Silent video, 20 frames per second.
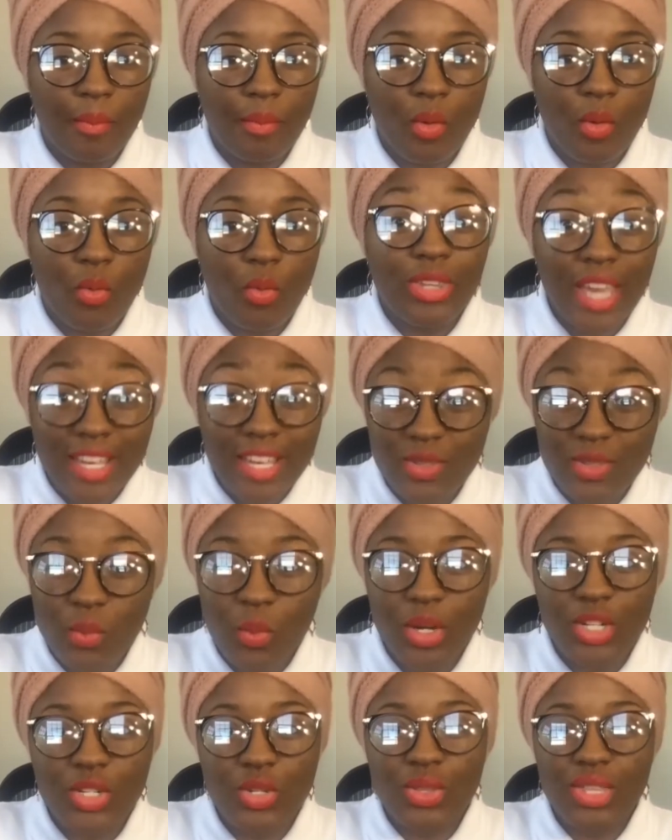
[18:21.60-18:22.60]
yes,
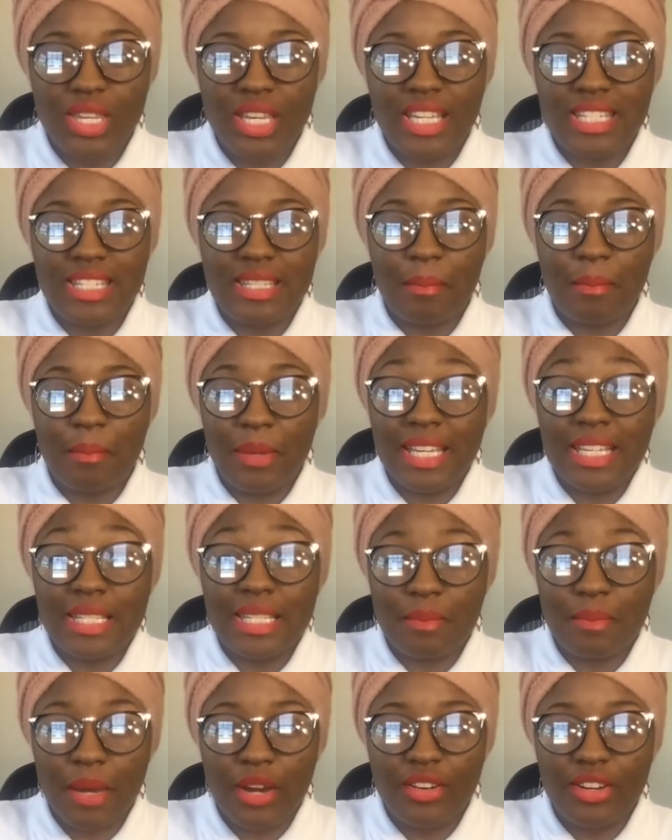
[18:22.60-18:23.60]
what do you think is the
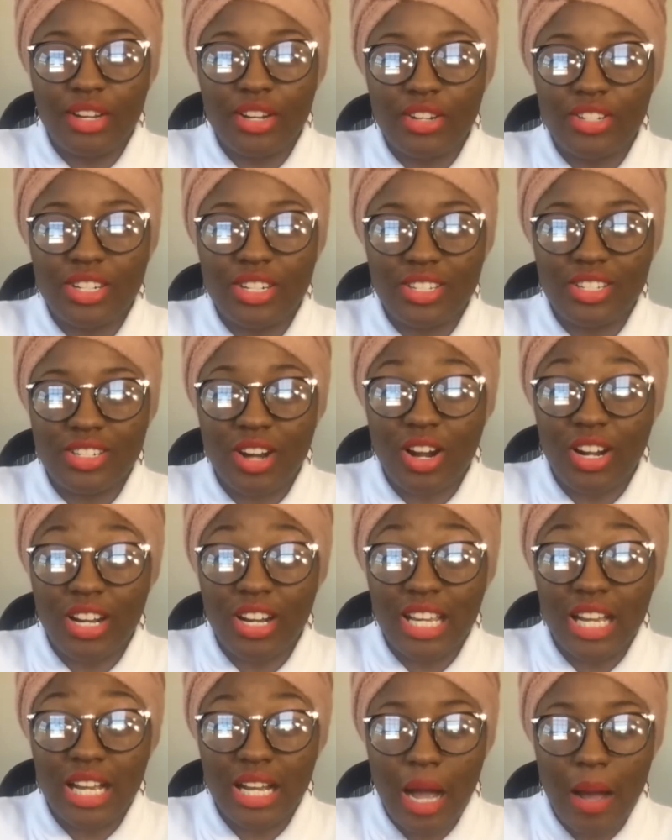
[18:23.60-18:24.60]
biggest barrier to
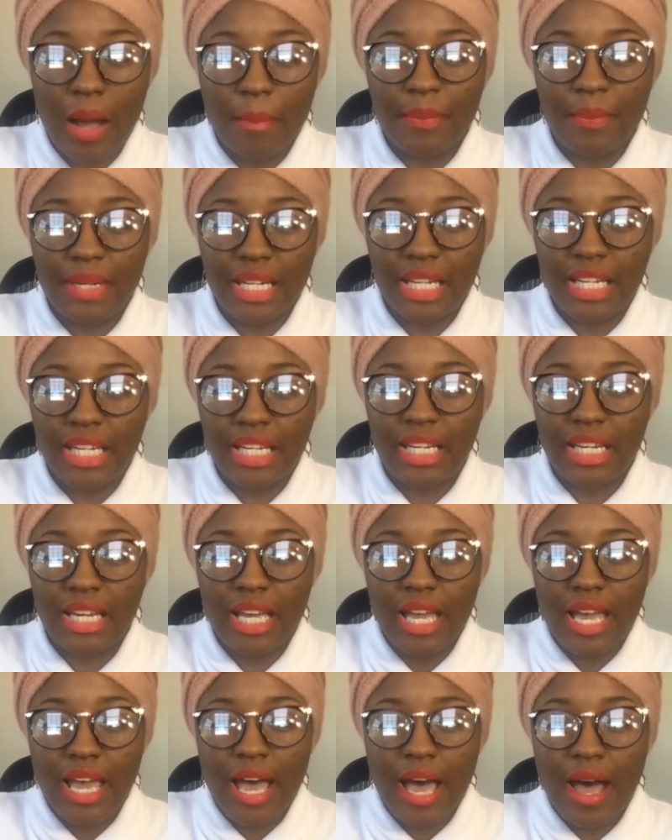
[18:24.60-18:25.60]
starting a company
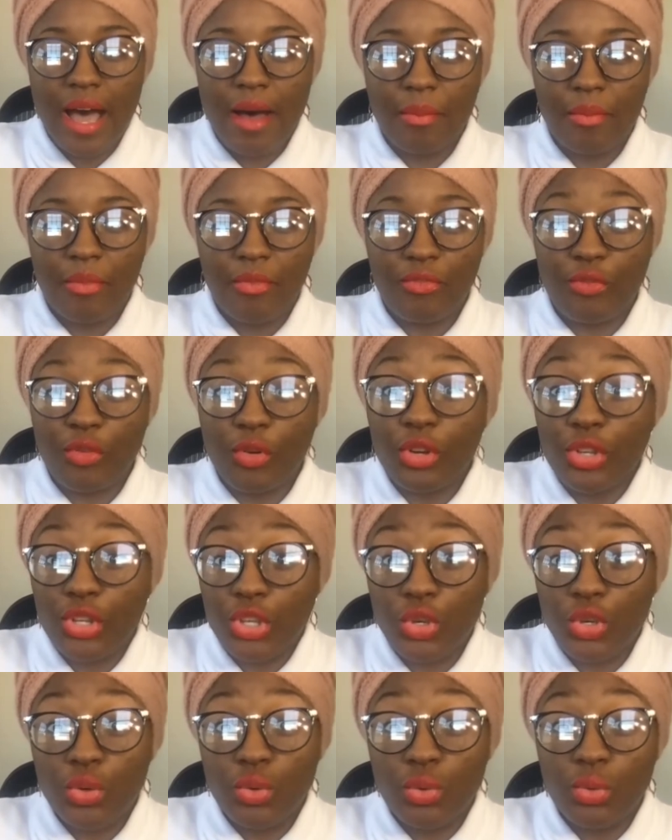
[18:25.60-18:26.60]
for
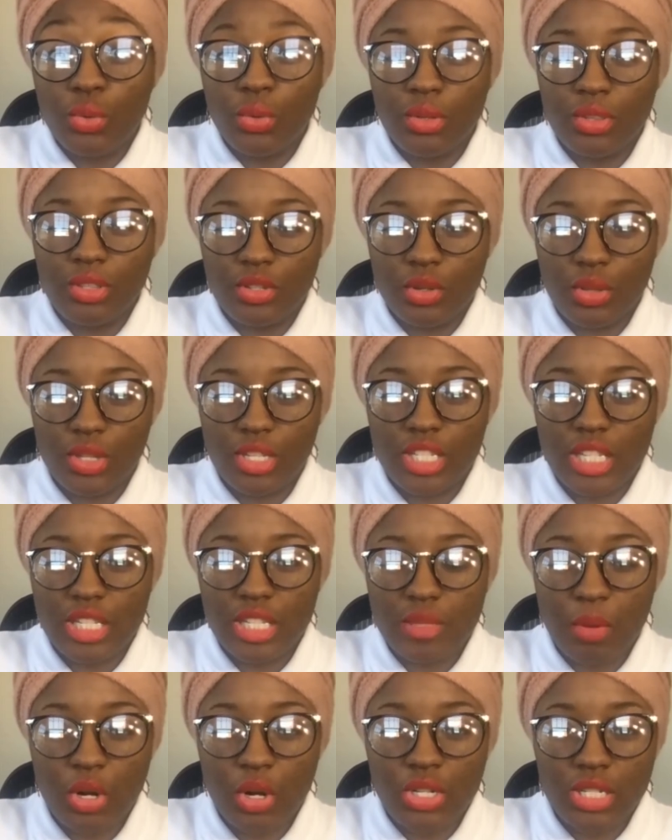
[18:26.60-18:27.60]
you? So this is
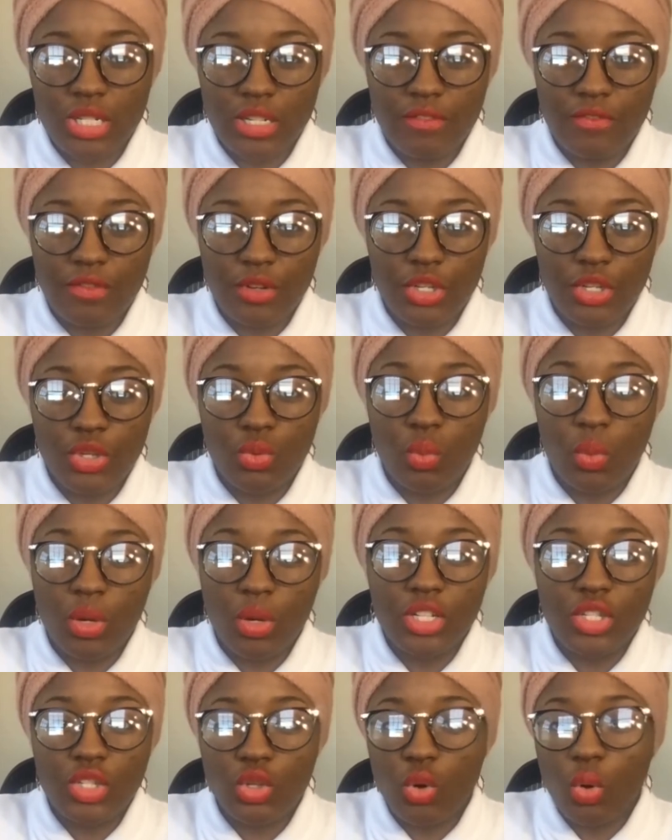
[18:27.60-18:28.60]
personally for you.
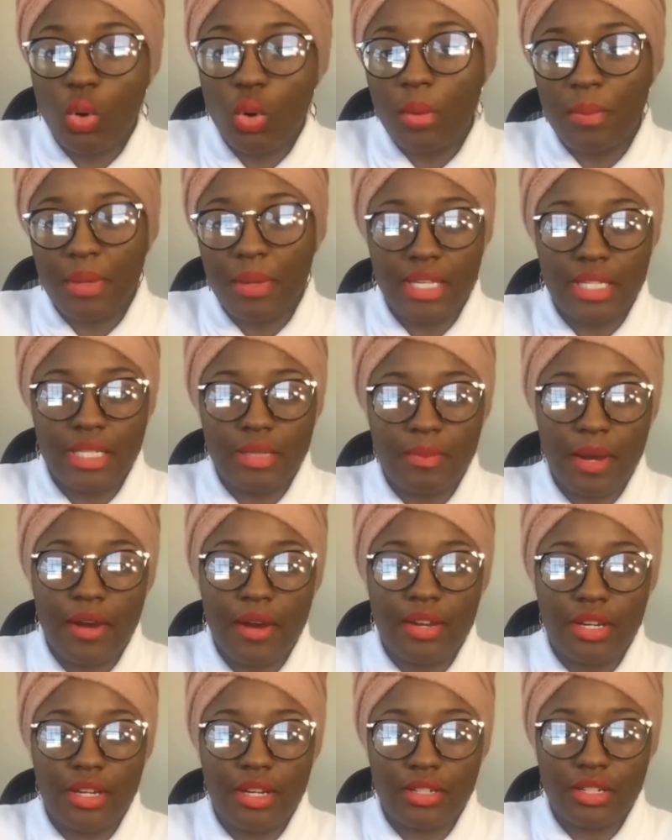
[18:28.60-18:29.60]
What is your biggest
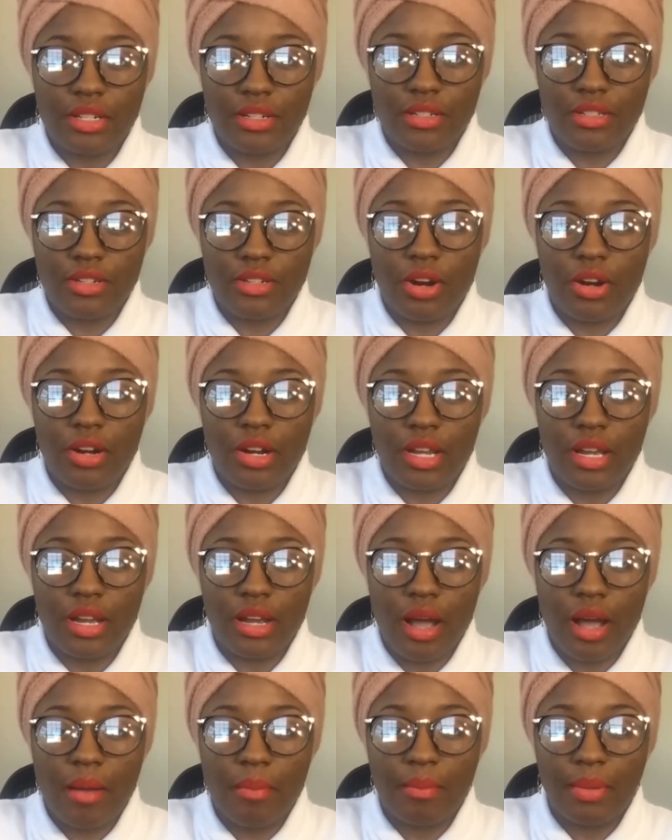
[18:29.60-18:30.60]
barrier to starting a
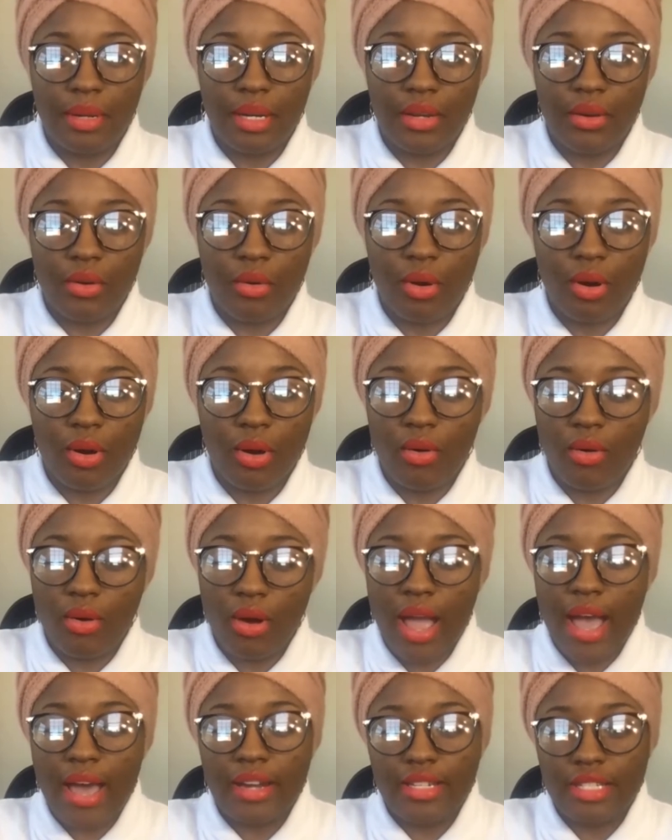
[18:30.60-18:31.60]
company, or
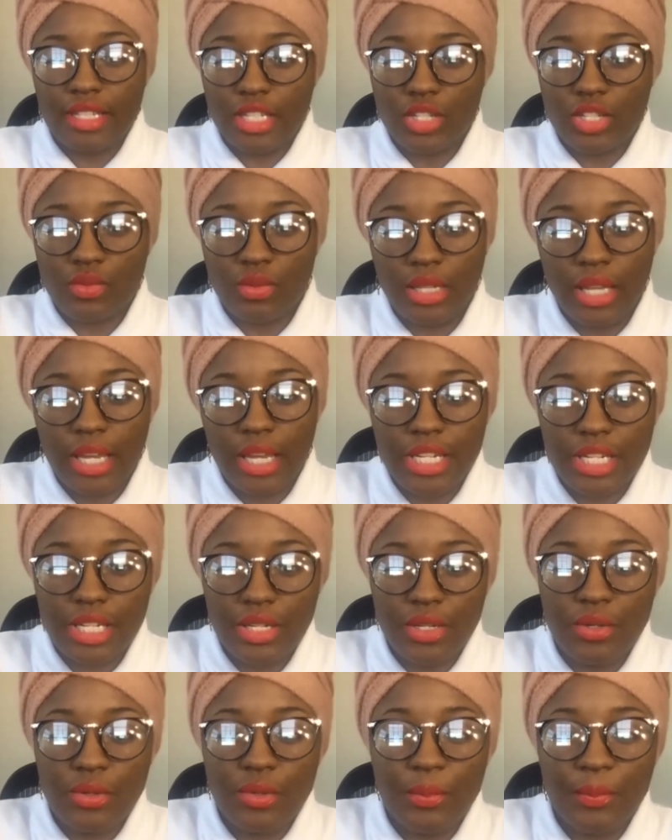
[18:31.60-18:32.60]
how does this relate to
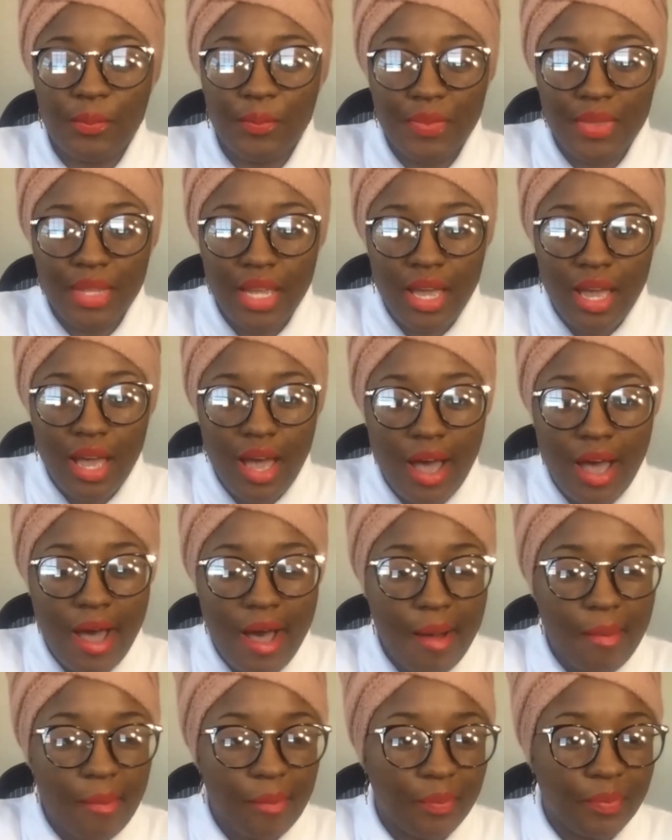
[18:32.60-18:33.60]
you?
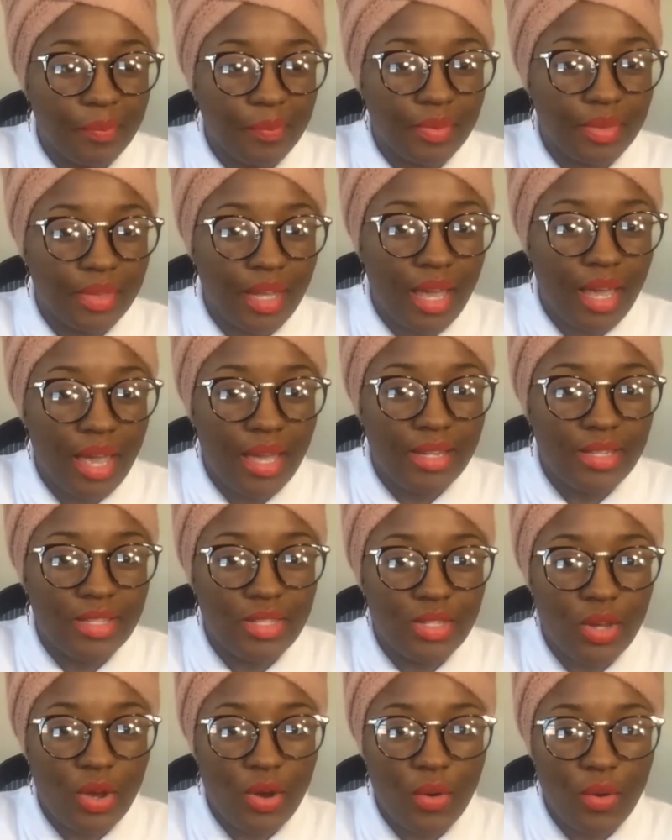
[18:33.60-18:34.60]
And
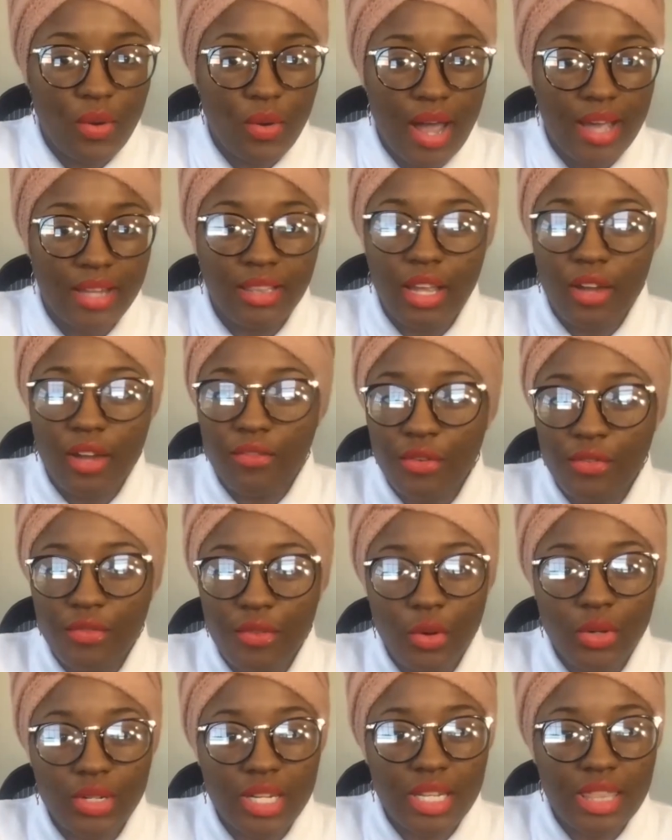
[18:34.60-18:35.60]
so I'd love for
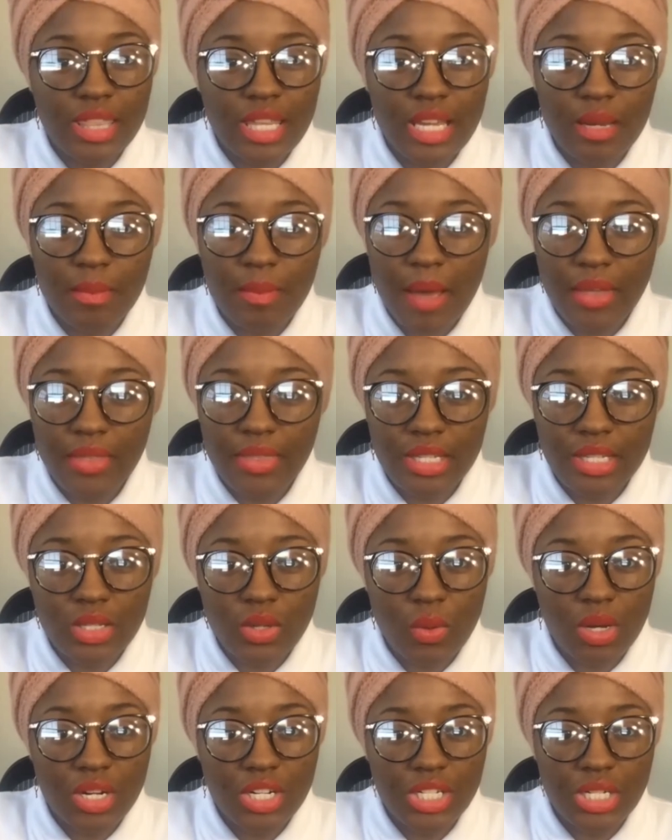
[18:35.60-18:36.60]
folk to think about this
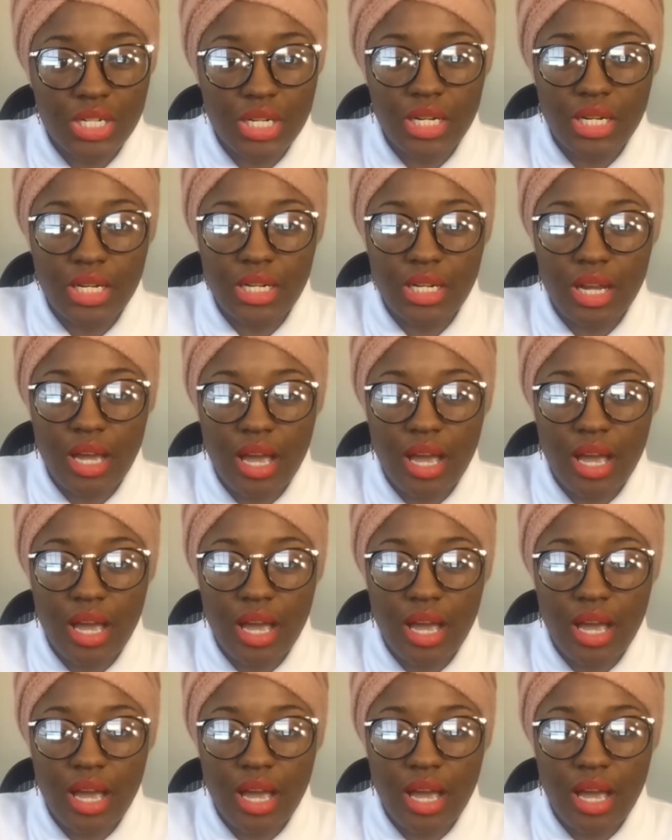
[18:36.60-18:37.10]
question